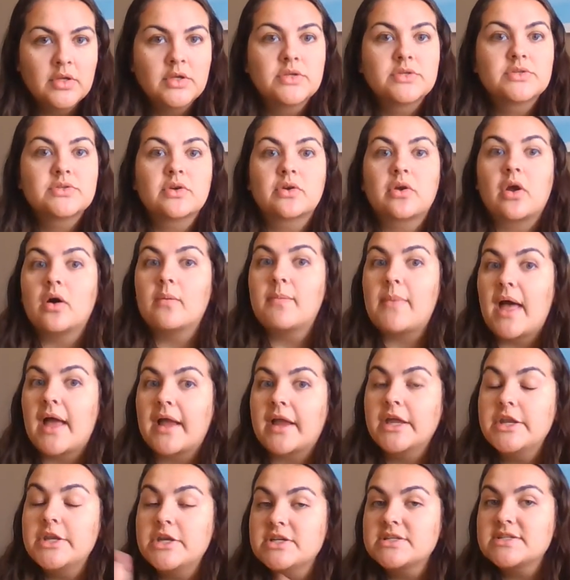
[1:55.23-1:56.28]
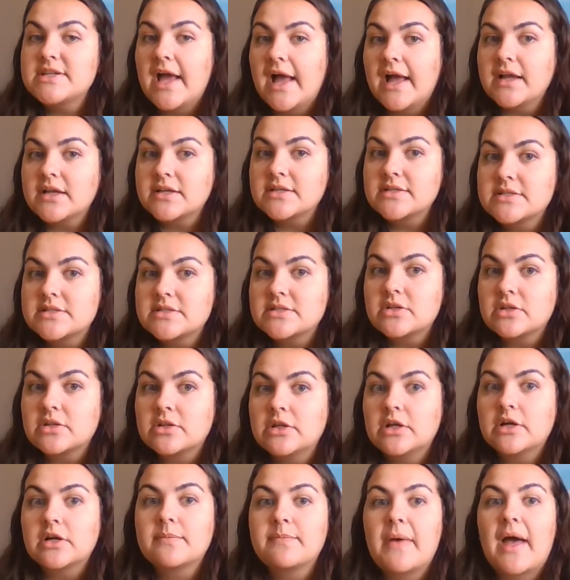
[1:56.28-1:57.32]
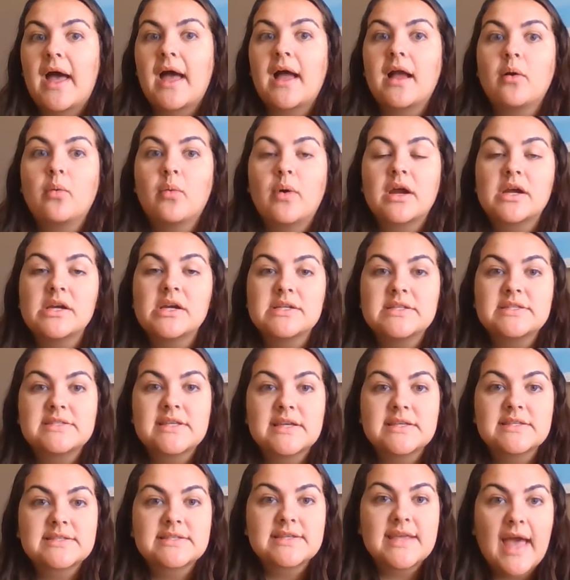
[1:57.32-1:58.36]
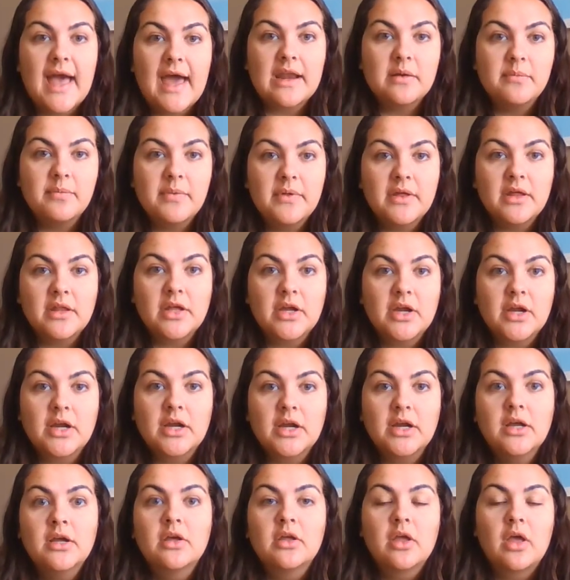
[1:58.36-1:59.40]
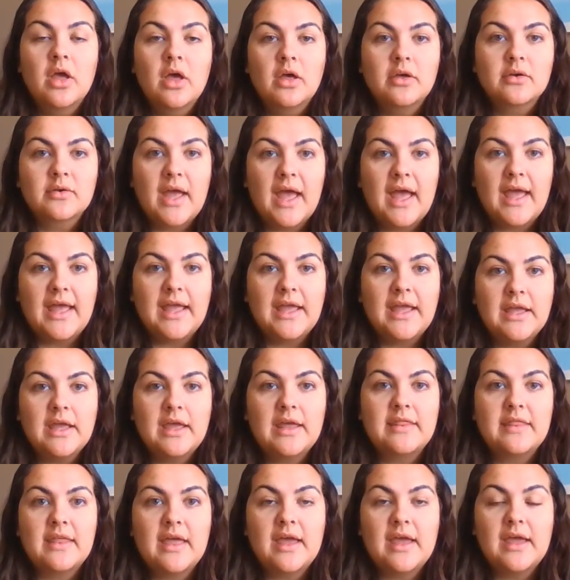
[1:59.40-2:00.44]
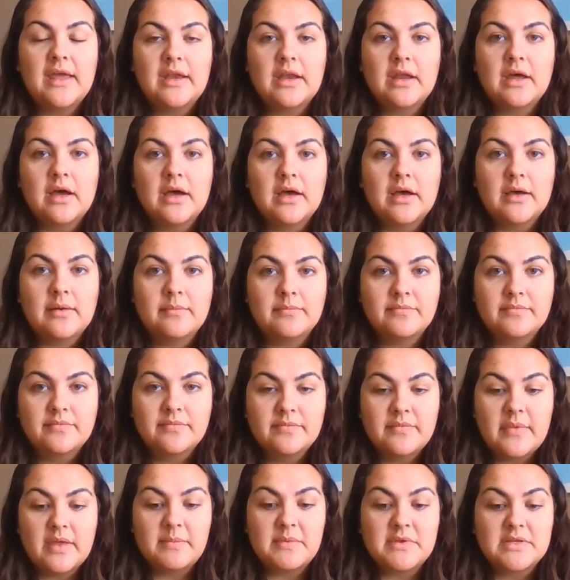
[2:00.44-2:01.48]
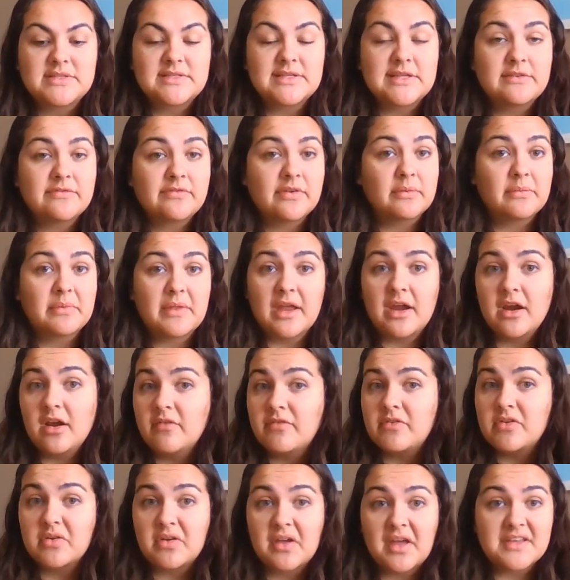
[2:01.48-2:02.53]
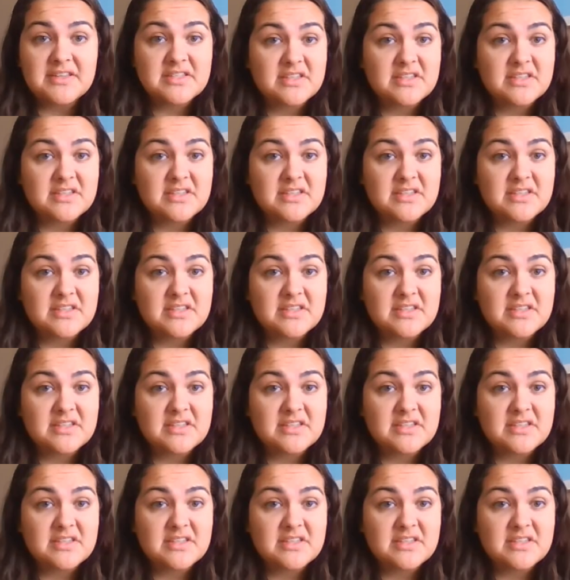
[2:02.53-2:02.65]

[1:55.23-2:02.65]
So go back in your text, look back where it says caterpillar, okay? And then maybe see from there if you guys